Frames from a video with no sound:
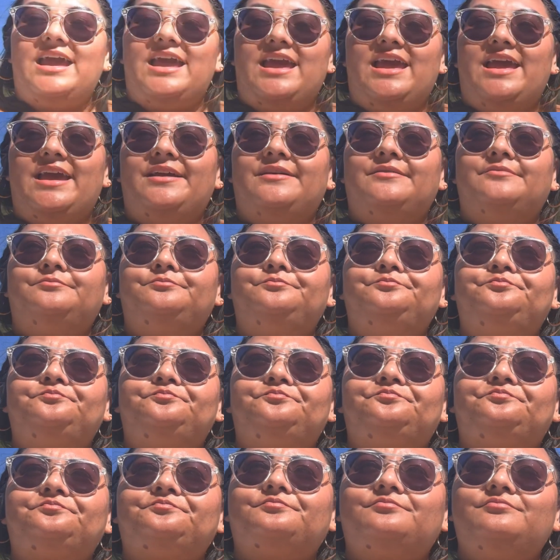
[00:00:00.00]
and
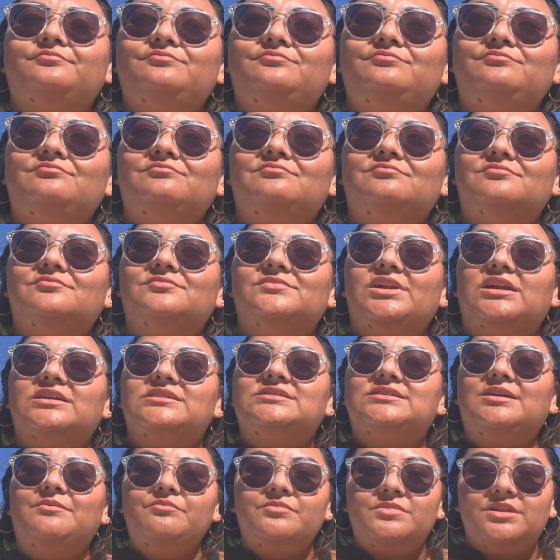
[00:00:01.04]

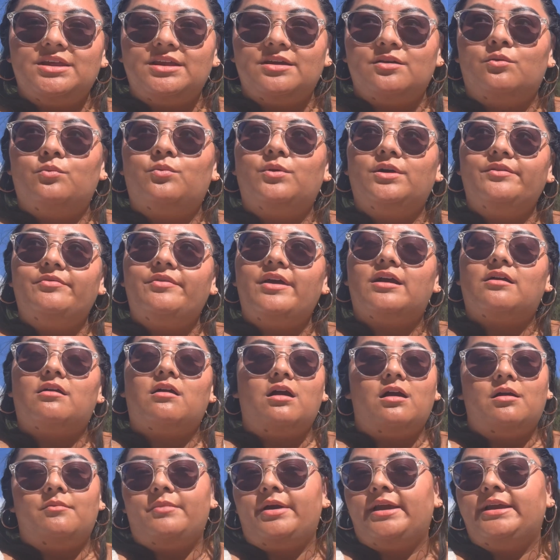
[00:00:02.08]
something, a word that
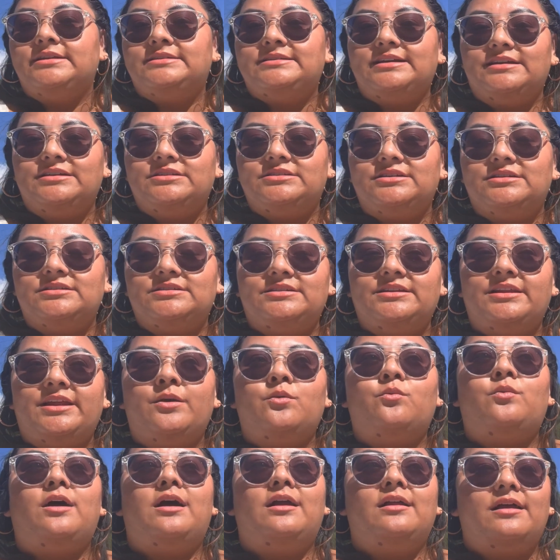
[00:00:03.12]
caught my attention today
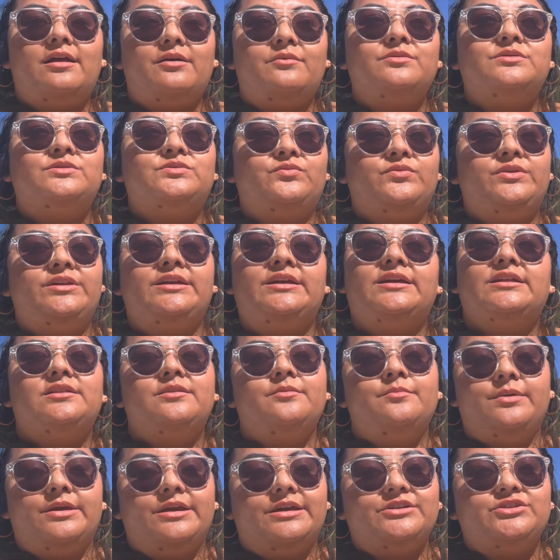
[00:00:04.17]
while I was reading at
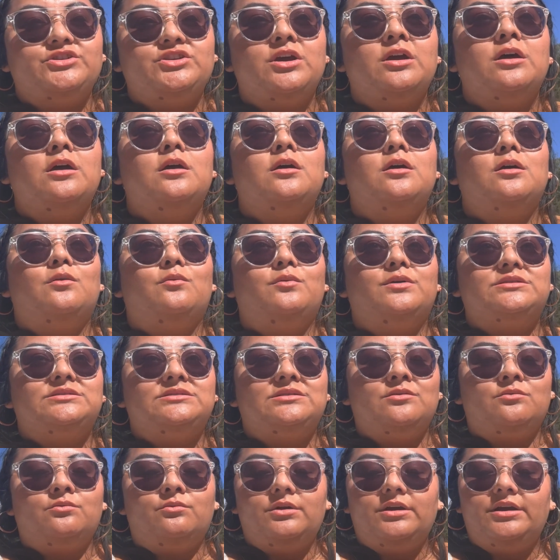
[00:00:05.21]
the beach was
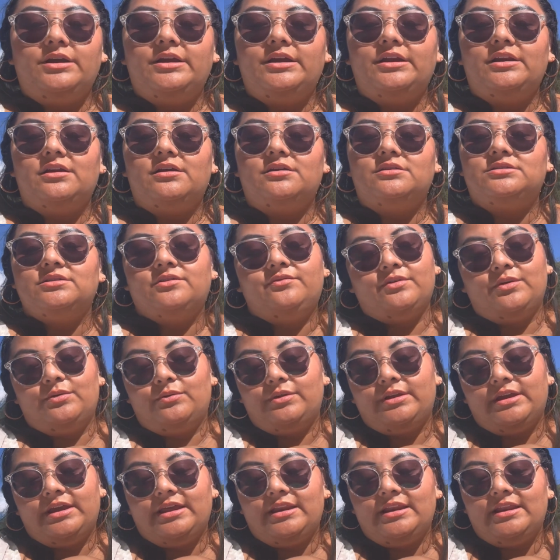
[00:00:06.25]
the word
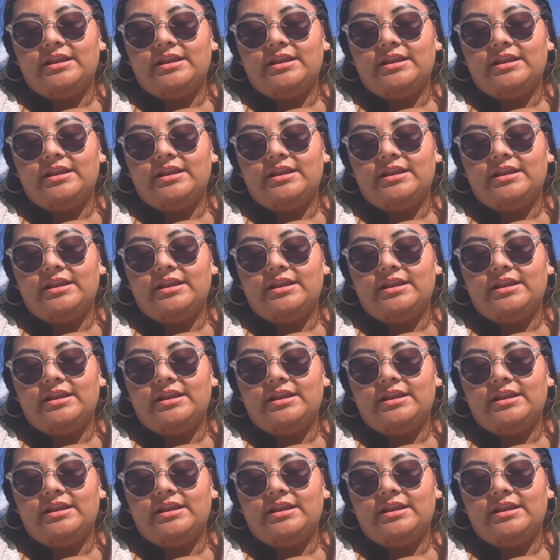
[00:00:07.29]
devoted.